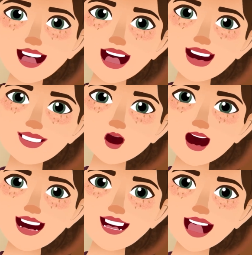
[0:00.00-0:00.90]
It just
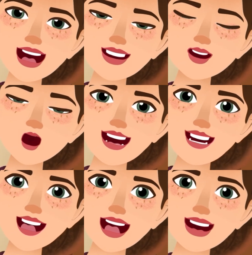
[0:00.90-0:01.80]
means you're scared of
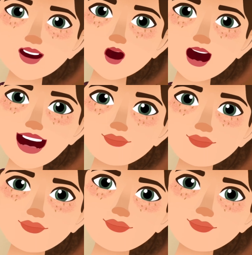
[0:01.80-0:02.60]
something in particular